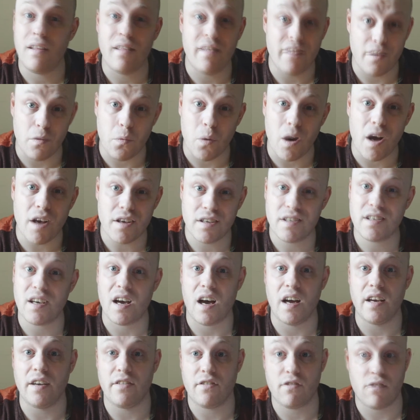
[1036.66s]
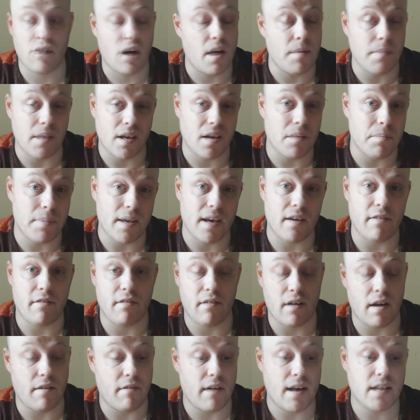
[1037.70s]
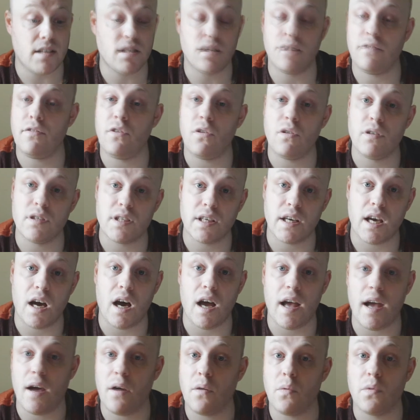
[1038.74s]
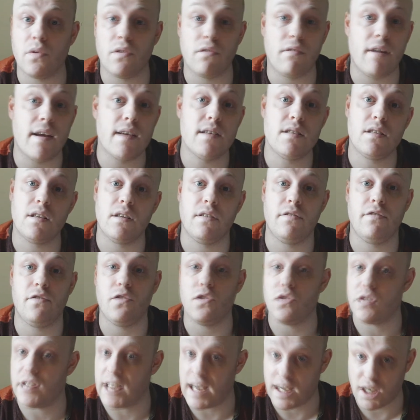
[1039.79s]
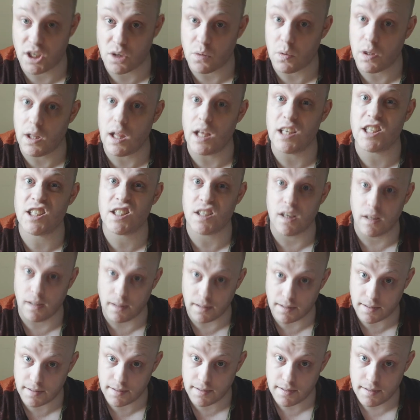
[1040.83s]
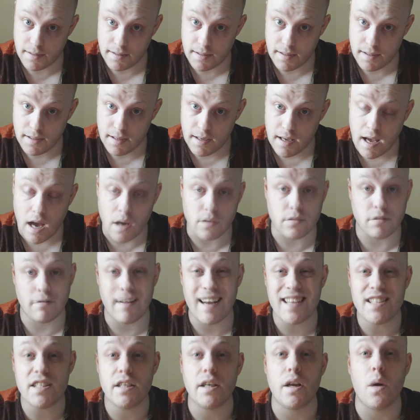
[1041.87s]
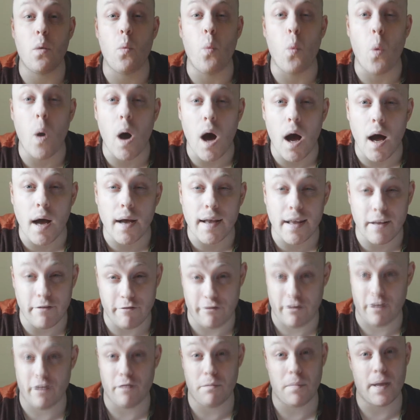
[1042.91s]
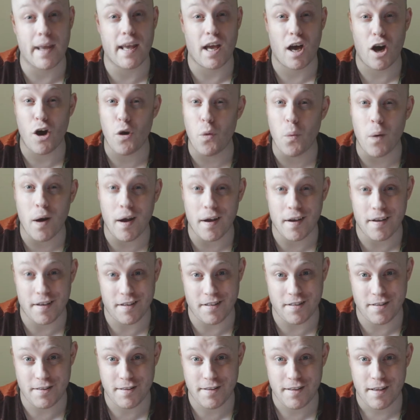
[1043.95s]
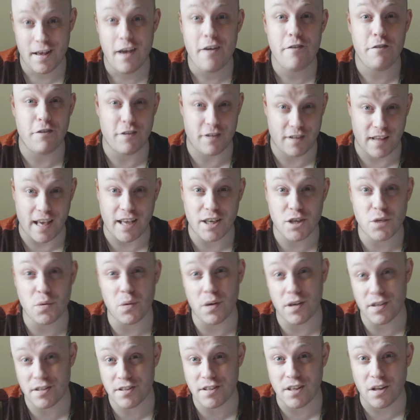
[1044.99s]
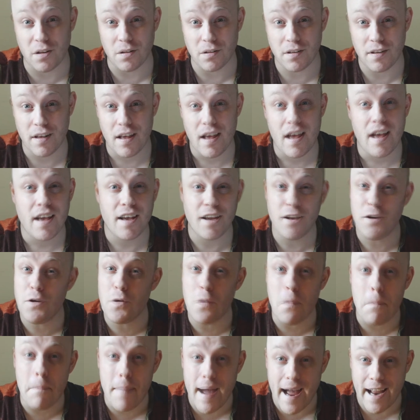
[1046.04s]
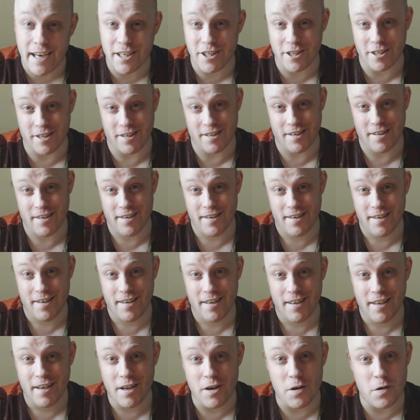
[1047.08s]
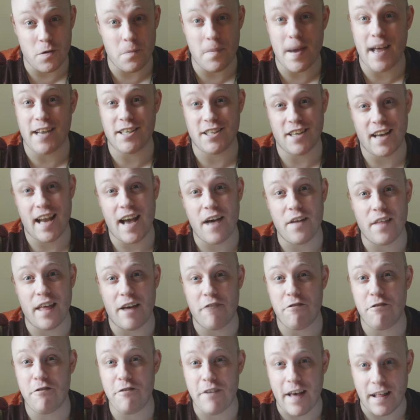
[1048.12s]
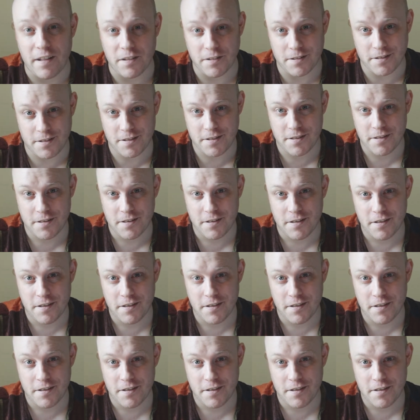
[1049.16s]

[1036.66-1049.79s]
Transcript: the worst kind of crime you can be arrested for as a guy. I was arrested for sexual assault. I was arrested at work in front of my co-workers for sexual assault. Can you imagine how that felt?